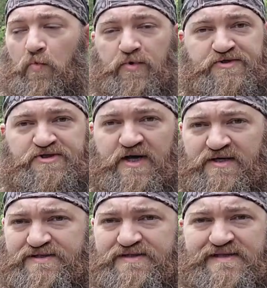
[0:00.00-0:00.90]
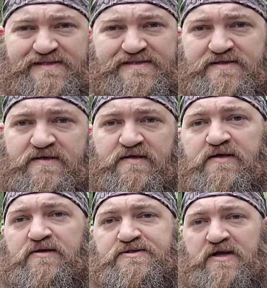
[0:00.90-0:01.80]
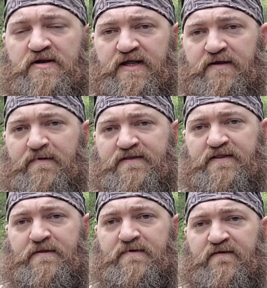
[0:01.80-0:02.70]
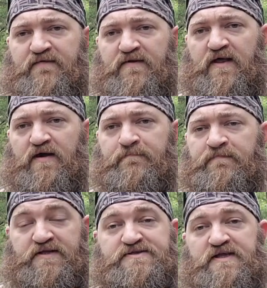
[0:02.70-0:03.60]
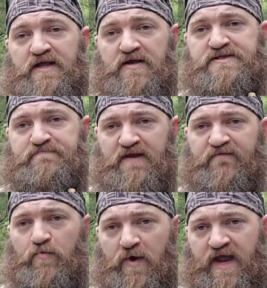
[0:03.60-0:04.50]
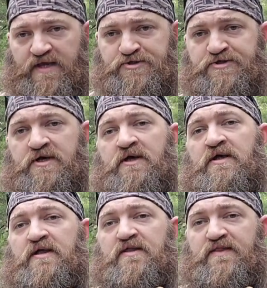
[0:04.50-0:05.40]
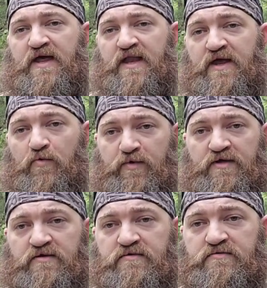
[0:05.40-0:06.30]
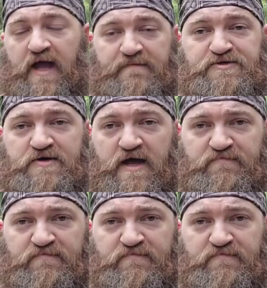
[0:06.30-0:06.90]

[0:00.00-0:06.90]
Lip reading: woodchucks. You're starting to get about the limit of it there. But there is a bit of a range that it will capture